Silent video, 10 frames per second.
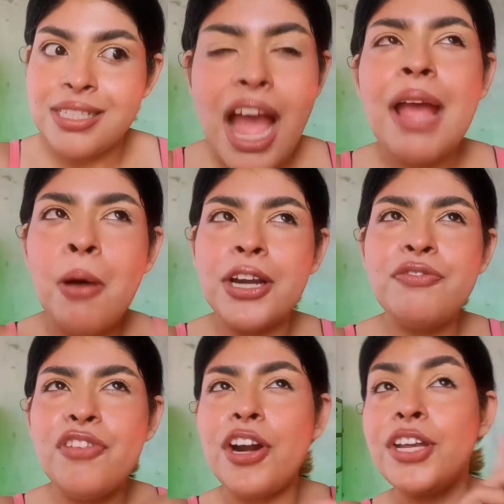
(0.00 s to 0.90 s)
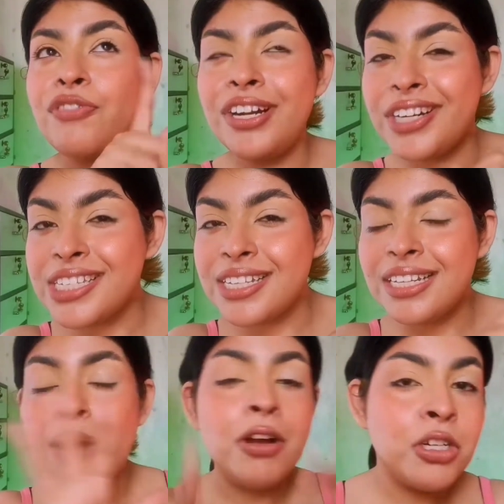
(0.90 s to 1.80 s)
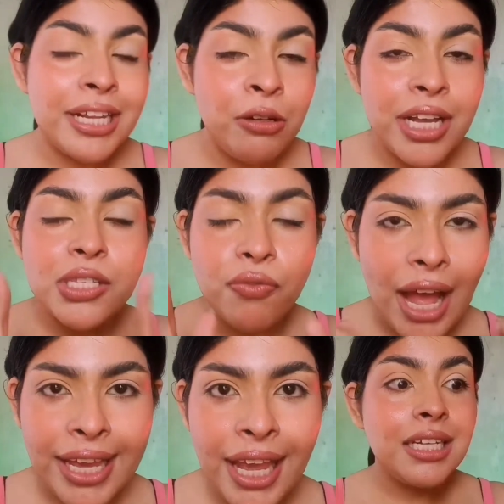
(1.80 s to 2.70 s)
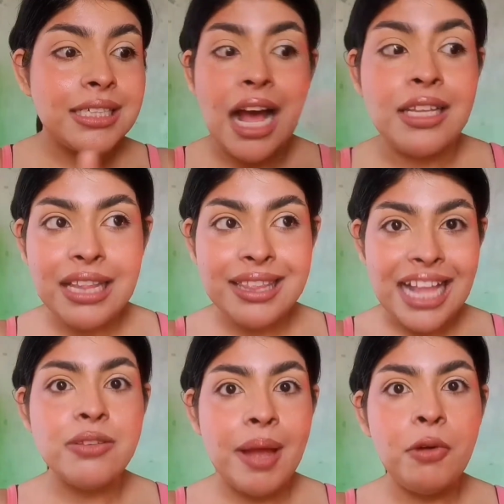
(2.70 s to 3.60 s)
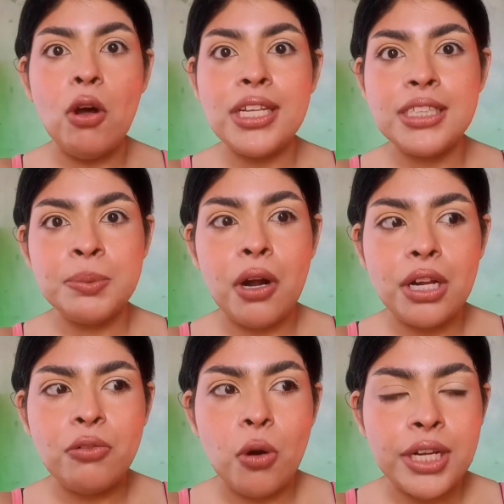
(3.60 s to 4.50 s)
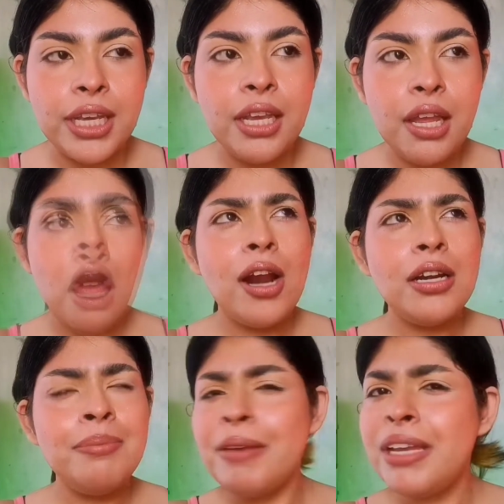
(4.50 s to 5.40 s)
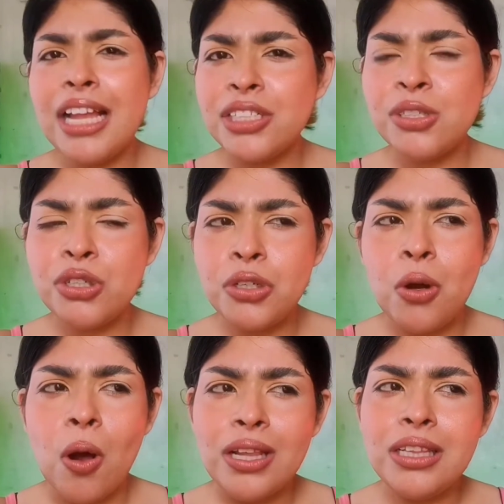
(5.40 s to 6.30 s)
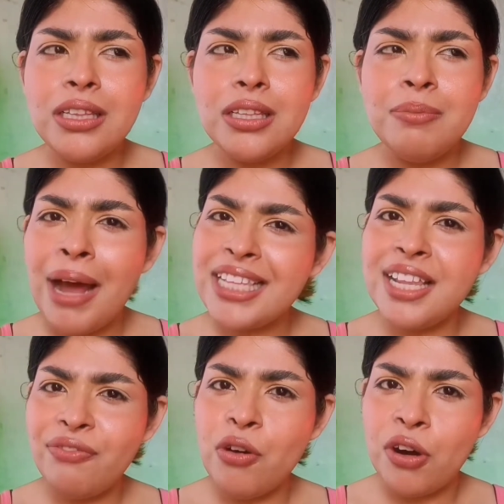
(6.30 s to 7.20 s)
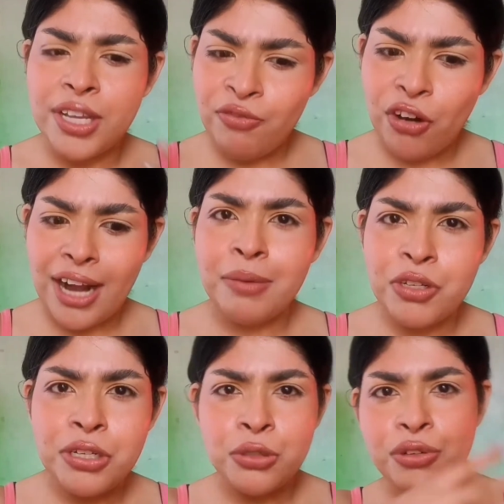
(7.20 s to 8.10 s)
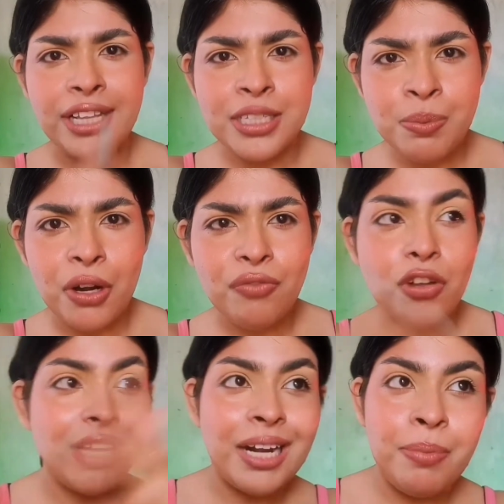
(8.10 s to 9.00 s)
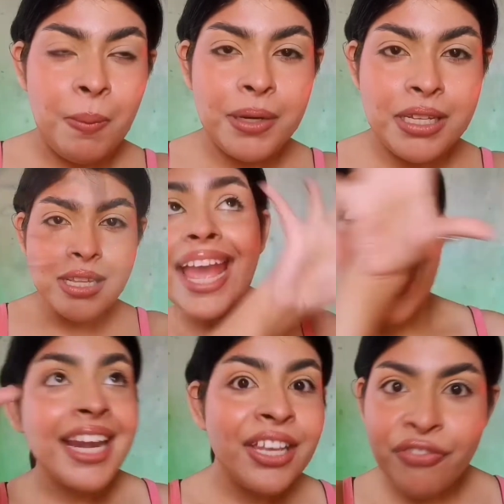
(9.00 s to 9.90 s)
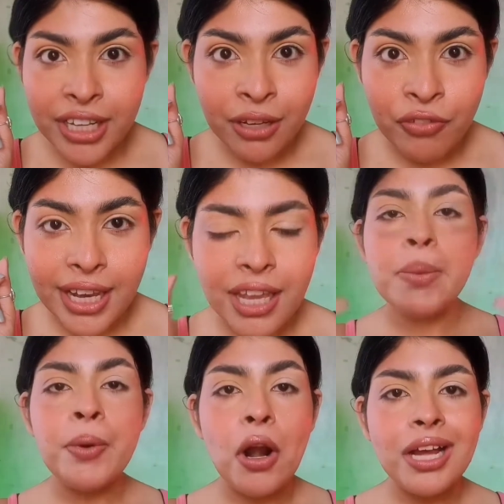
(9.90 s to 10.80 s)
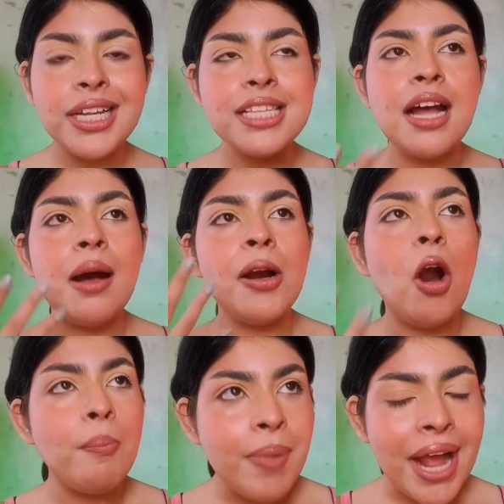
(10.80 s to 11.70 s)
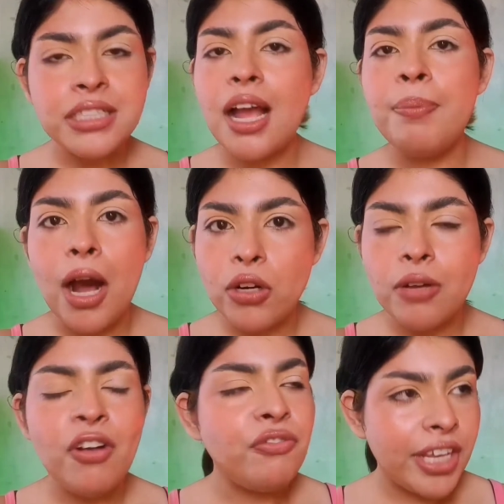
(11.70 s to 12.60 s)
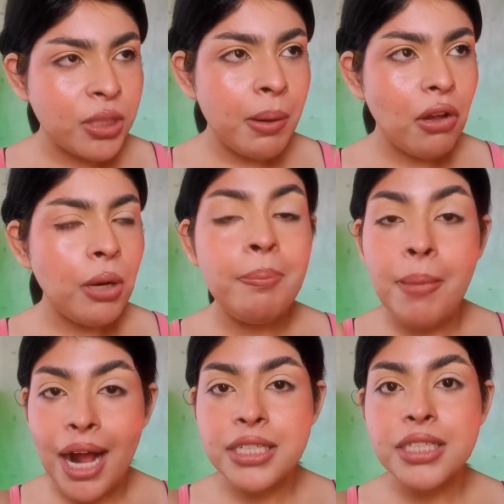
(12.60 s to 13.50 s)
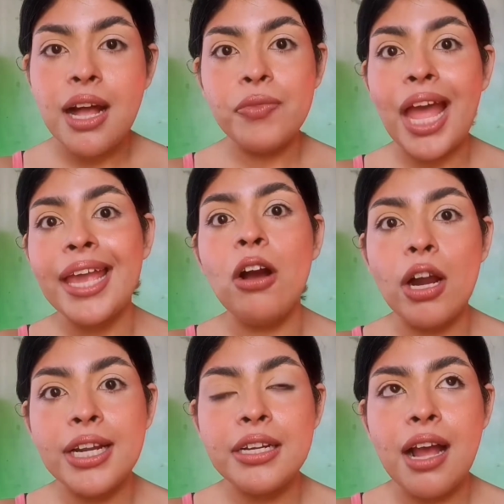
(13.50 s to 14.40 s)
I bought it for a different reason. I'm gonna tell you guys why. Yeah, that's why I'm calling this product quirky. Or maybe I just should call myself quirky for attempting to try this product for that purpose. Any freaking way. The product is a compact, a powder, a face powder, but I got it